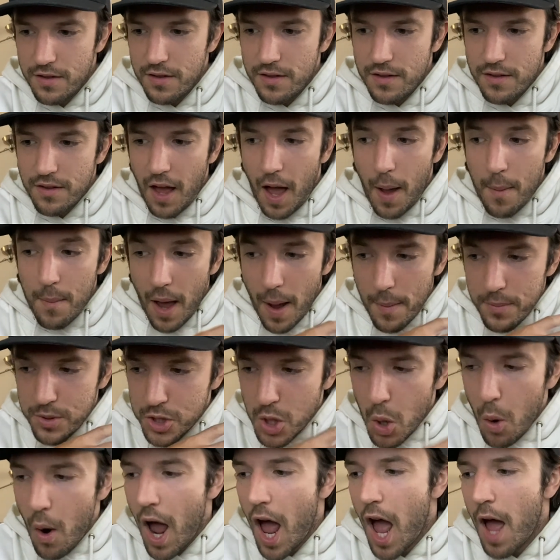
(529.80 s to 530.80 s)
I'm
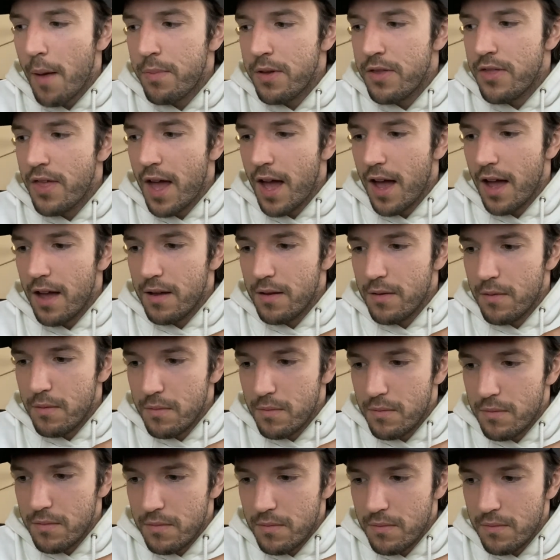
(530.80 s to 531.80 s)
so happy that
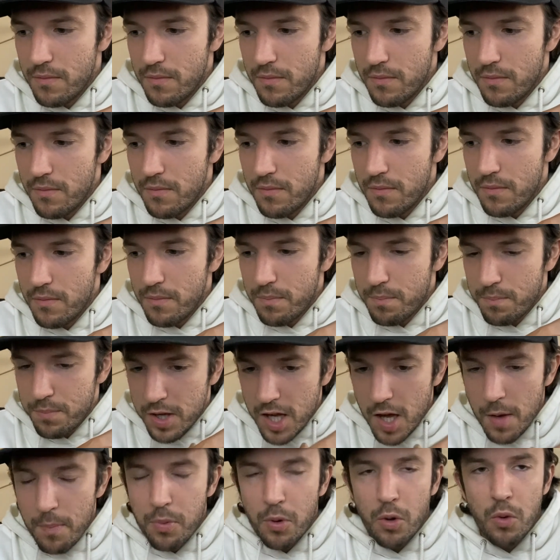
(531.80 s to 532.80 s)

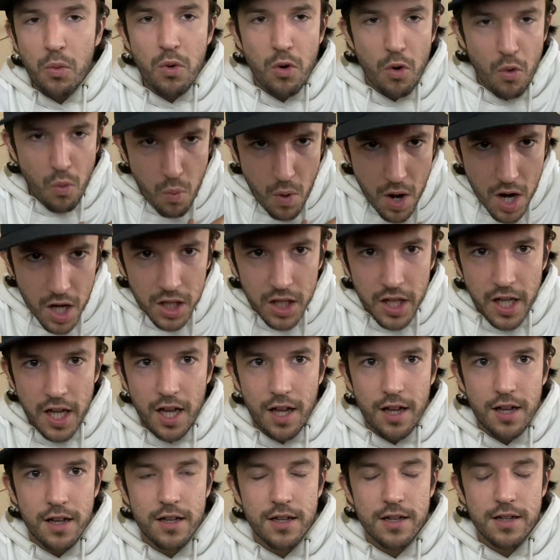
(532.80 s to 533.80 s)
people were
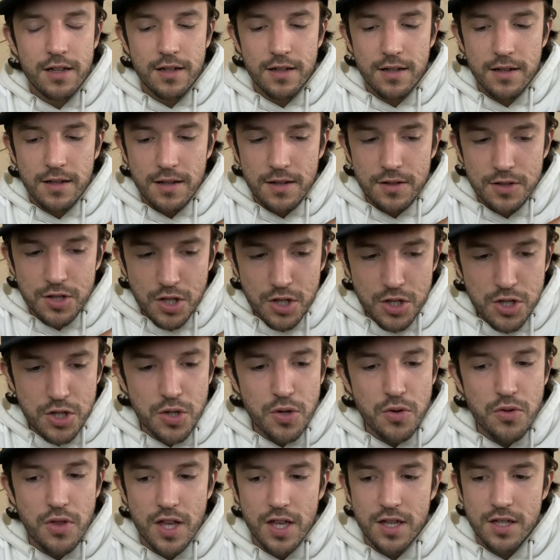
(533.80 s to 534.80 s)
willing to
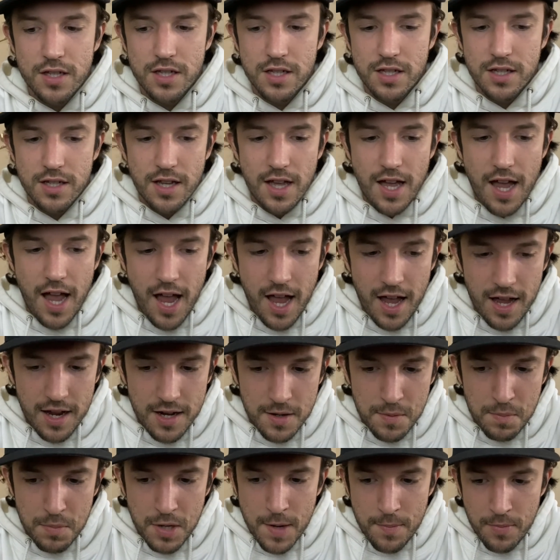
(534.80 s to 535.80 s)
do this,
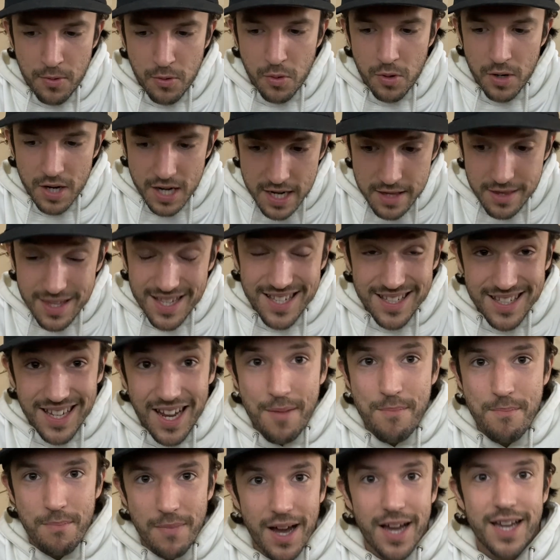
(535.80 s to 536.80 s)
and people were in the
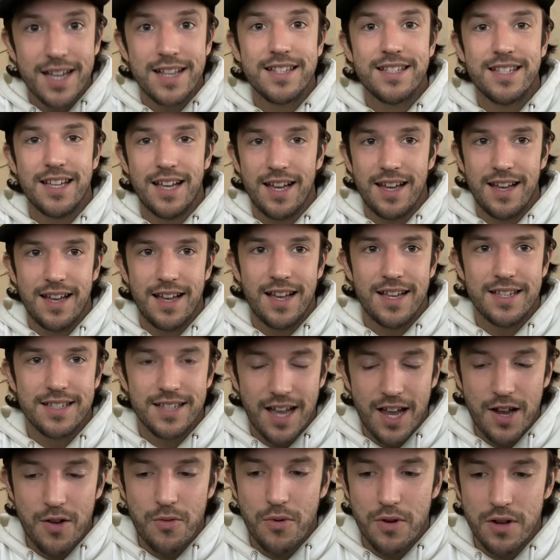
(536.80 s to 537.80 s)
same mindset as
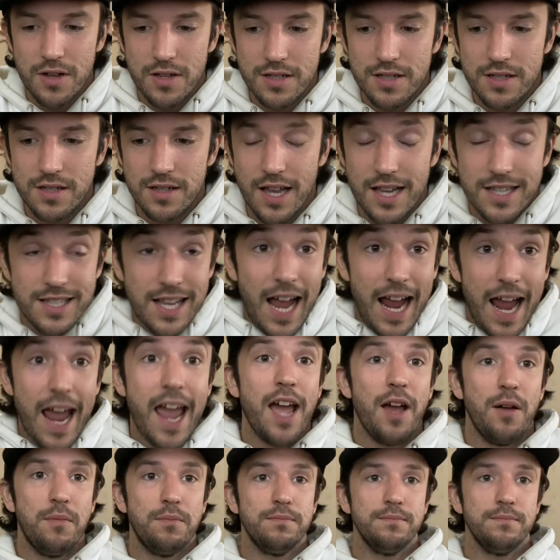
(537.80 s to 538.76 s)
I am.